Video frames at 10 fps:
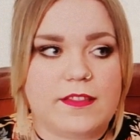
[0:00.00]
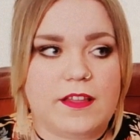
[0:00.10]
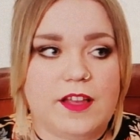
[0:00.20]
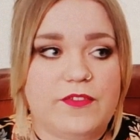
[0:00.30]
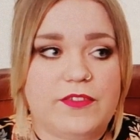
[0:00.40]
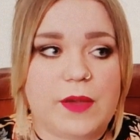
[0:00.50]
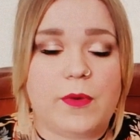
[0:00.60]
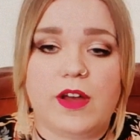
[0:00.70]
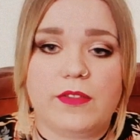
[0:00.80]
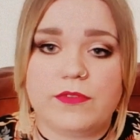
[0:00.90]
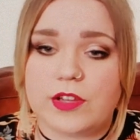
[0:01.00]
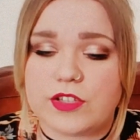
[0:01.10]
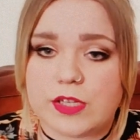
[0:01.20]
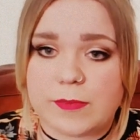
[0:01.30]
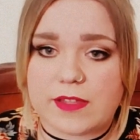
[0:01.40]
if there weren't
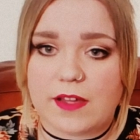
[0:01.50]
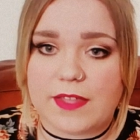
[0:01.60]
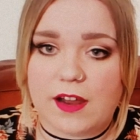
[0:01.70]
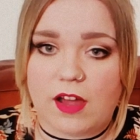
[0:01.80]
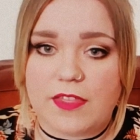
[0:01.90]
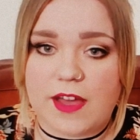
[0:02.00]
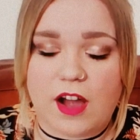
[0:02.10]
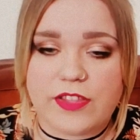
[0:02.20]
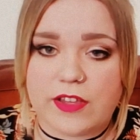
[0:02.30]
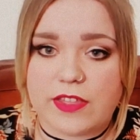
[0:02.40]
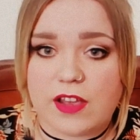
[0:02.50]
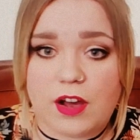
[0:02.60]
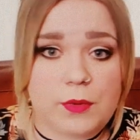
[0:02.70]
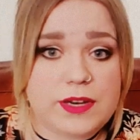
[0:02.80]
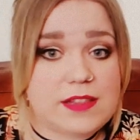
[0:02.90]
YouTubers out there like that, I don't think
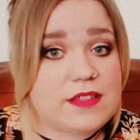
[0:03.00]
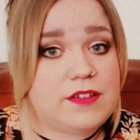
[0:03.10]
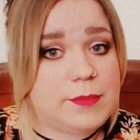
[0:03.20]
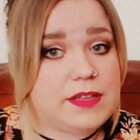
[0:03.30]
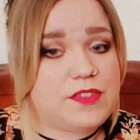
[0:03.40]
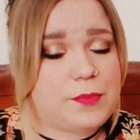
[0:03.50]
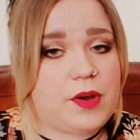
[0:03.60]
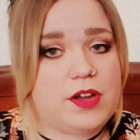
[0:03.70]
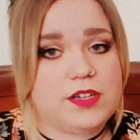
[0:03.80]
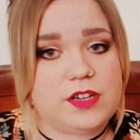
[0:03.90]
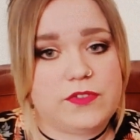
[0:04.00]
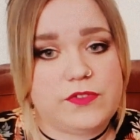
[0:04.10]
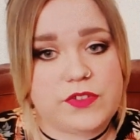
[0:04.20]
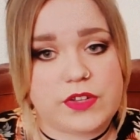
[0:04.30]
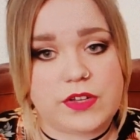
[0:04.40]
I would necessarily be inspired enough
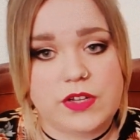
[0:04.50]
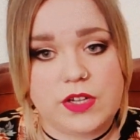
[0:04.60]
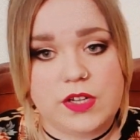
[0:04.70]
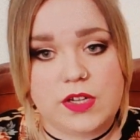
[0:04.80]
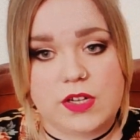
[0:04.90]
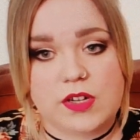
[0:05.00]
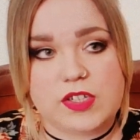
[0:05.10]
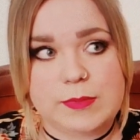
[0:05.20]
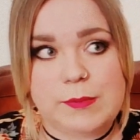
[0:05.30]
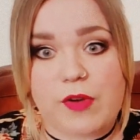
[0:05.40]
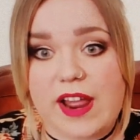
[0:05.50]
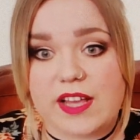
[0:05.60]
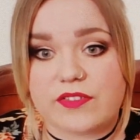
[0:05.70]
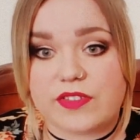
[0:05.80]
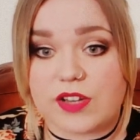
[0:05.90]
to be
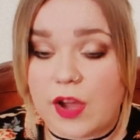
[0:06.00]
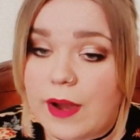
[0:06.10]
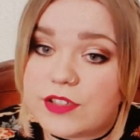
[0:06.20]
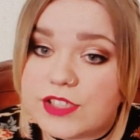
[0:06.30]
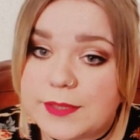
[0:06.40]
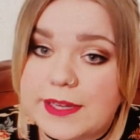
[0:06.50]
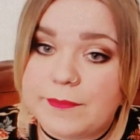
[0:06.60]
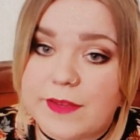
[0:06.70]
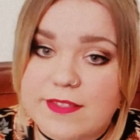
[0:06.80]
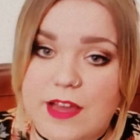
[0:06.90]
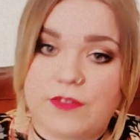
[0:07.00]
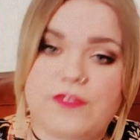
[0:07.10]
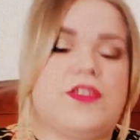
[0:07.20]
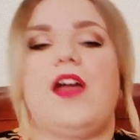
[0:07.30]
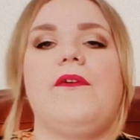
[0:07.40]
brave and go out and do it myself.
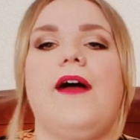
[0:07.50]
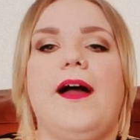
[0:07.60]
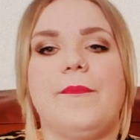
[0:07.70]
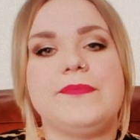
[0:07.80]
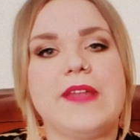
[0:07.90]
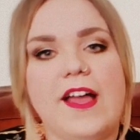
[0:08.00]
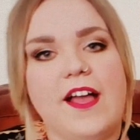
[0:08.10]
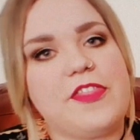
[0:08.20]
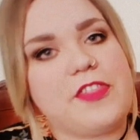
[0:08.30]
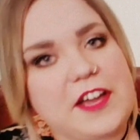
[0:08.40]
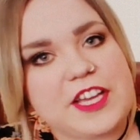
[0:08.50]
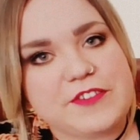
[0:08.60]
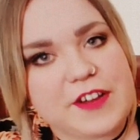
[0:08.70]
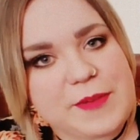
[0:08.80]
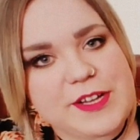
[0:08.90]
So thank you
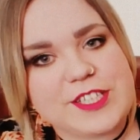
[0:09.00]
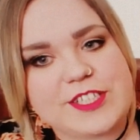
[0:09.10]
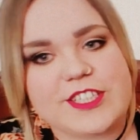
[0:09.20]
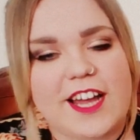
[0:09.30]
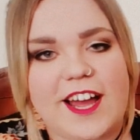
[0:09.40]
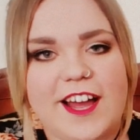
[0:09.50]
very much,